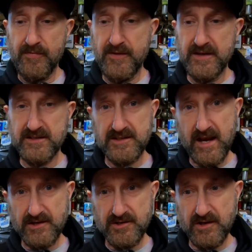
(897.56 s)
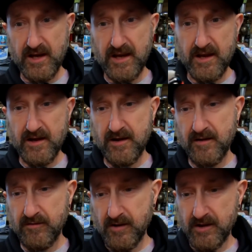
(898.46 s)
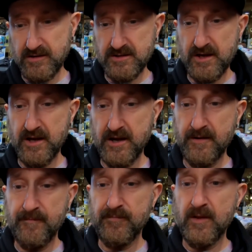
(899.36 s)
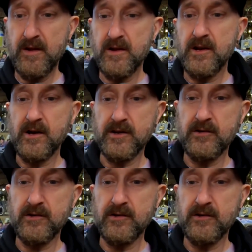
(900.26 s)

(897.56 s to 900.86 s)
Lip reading: This section here, that like